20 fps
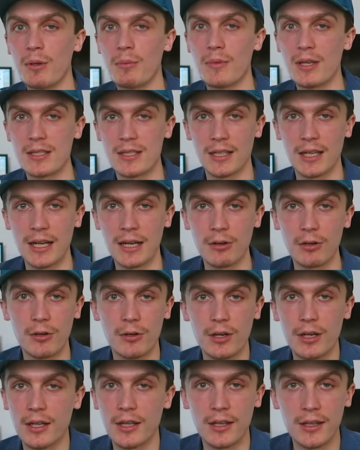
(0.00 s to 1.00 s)
be missing out,
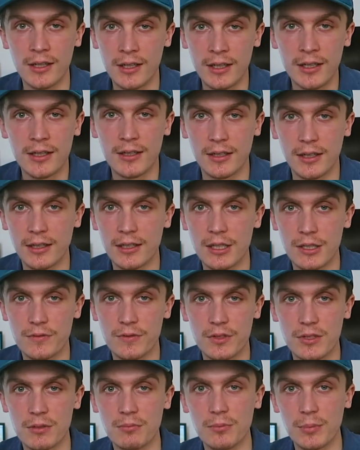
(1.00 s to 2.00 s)
or any ideas
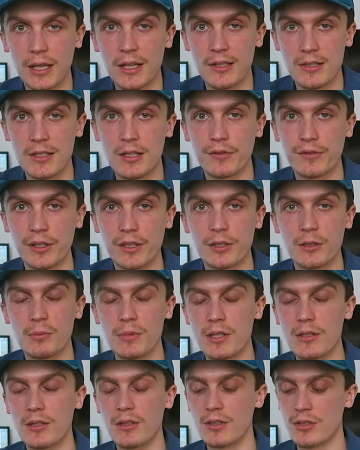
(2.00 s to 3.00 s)
for some better stuff I could
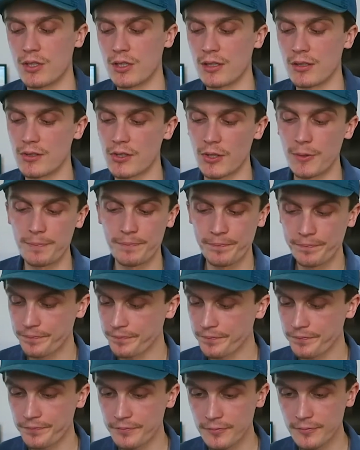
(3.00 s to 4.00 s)
be doing this year? So
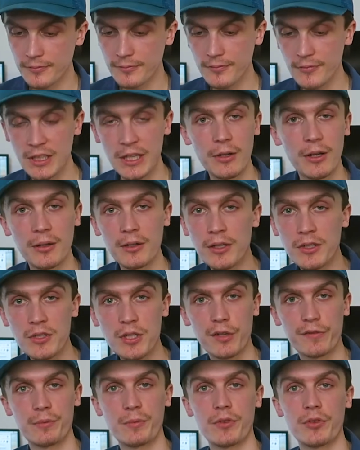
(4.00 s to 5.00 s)
anyway, I'm going to
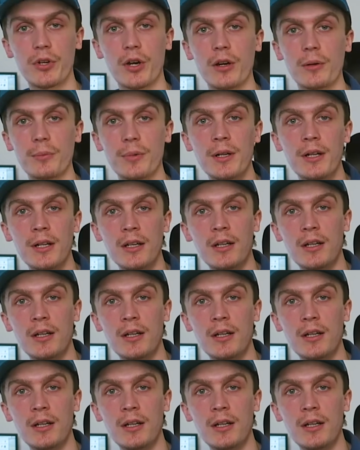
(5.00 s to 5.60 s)
start from the top.